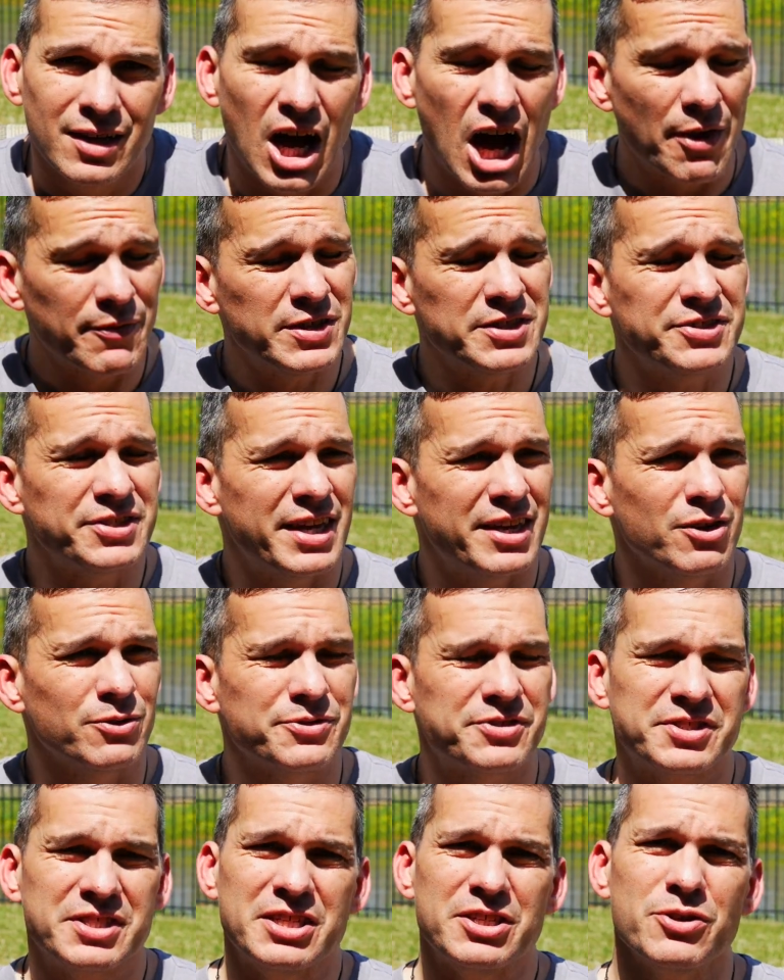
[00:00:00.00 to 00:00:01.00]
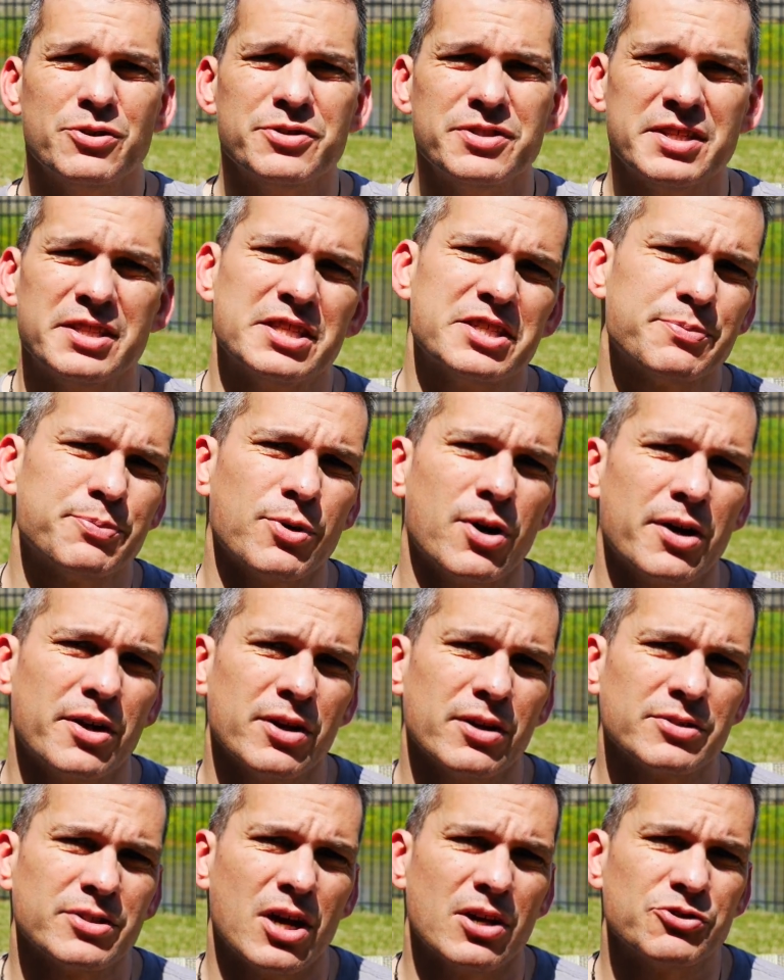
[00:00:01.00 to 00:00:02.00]
Obviously, I don't see using this
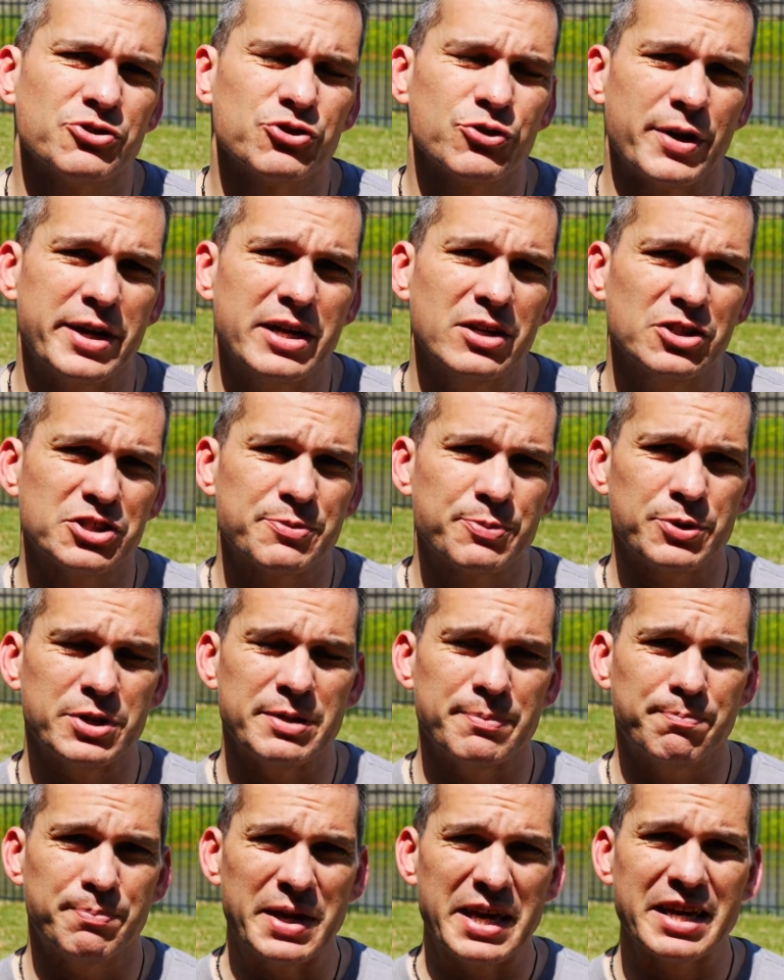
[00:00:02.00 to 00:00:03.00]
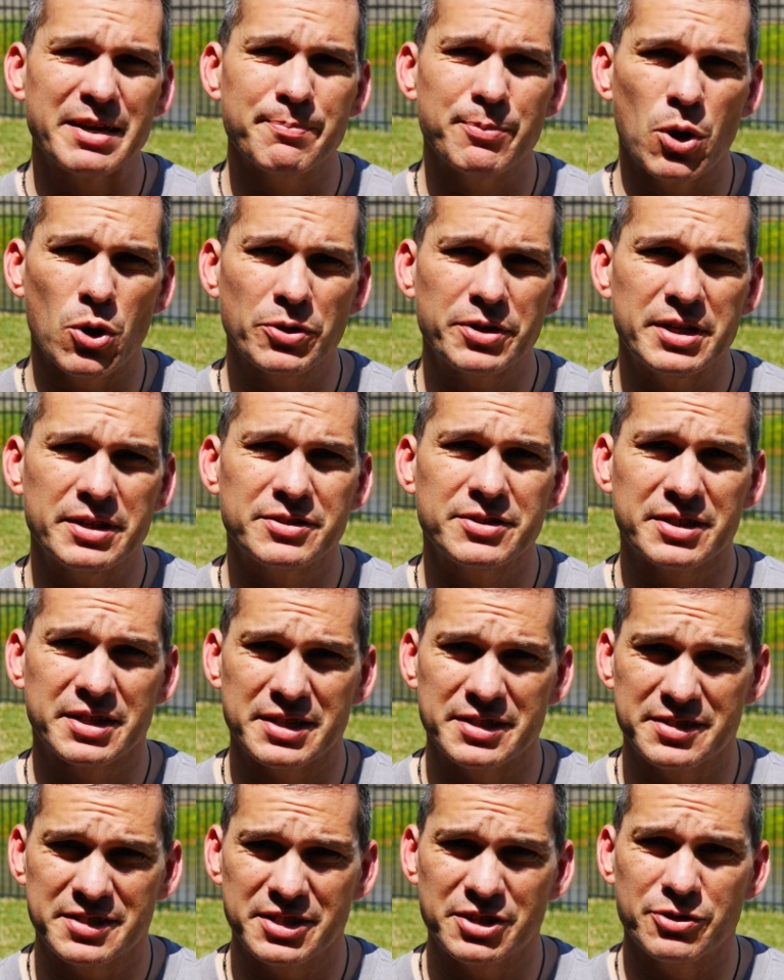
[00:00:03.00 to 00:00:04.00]
product on trail. It's pretty big and bulky to
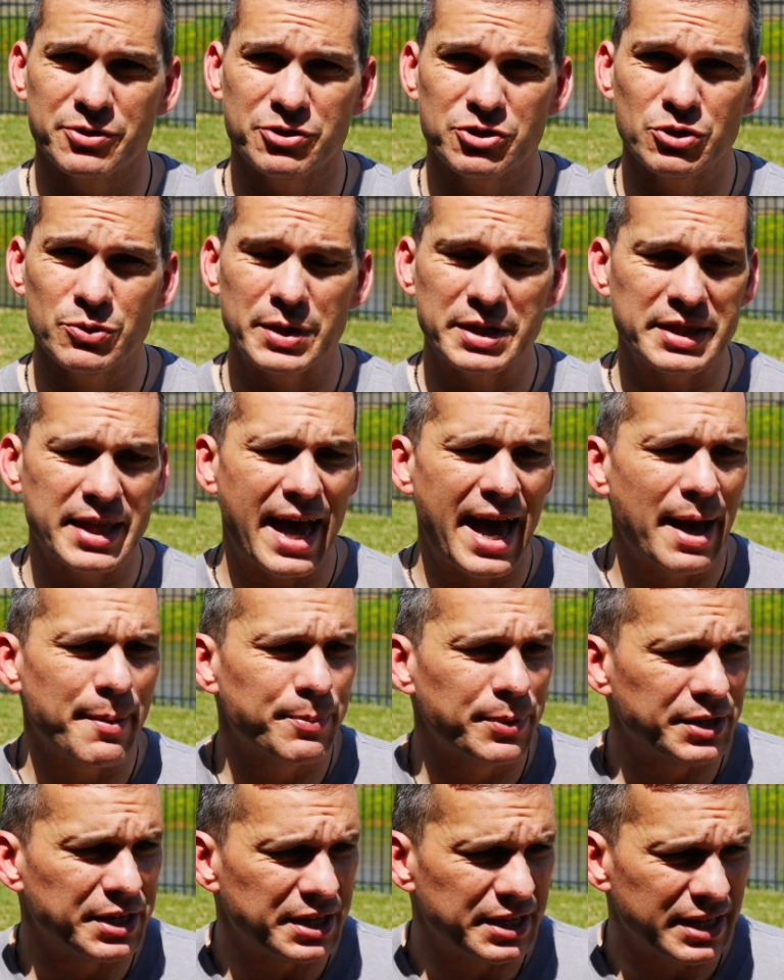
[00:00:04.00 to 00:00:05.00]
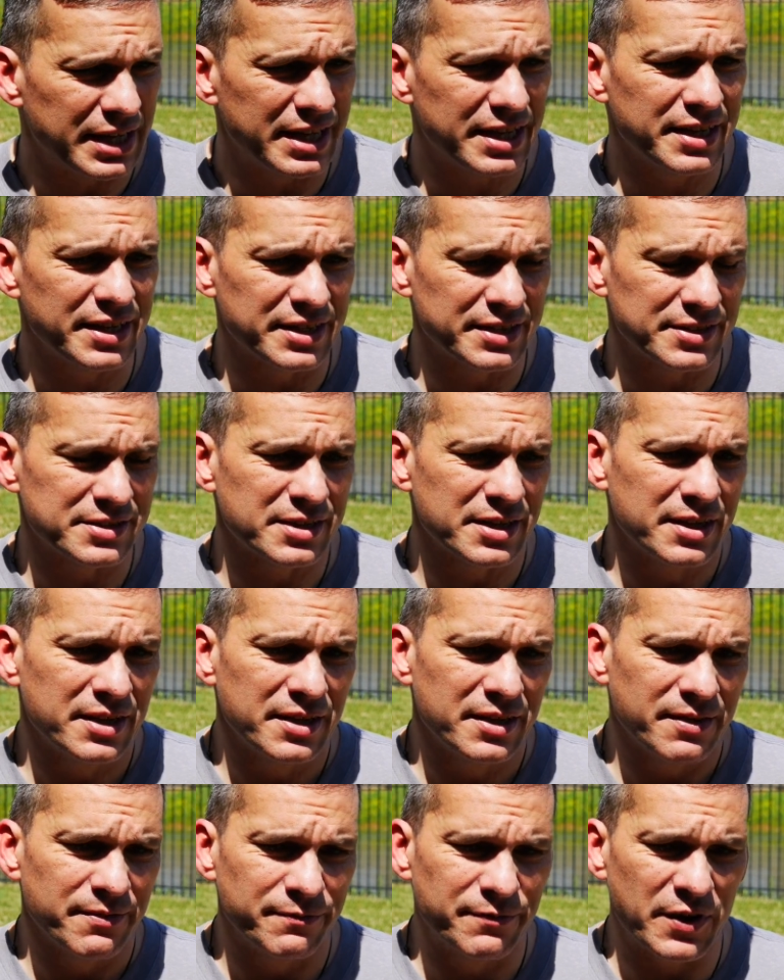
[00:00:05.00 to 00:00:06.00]
consider doing that, but it is
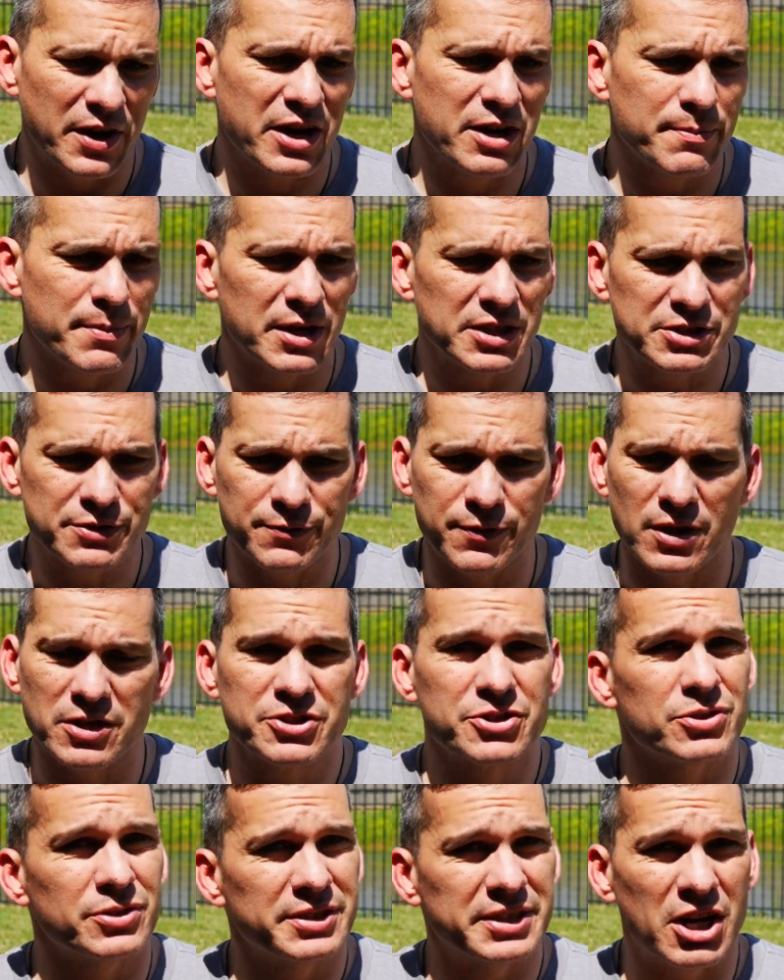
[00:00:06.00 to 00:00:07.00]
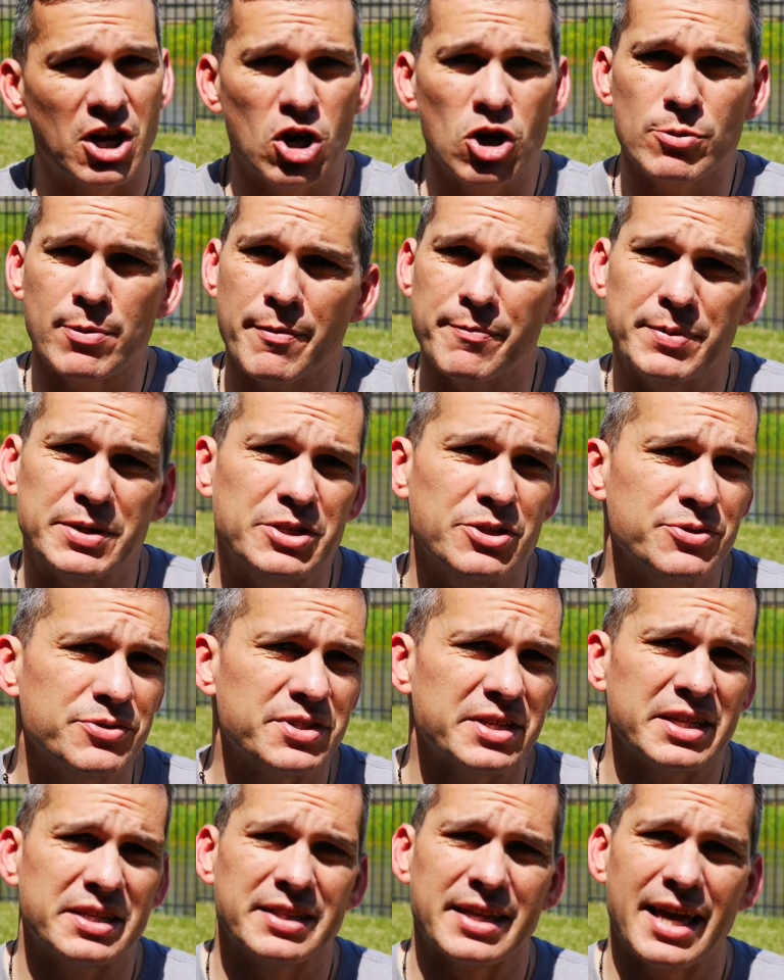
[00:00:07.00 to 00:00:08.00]
very much functional at home. I've been using it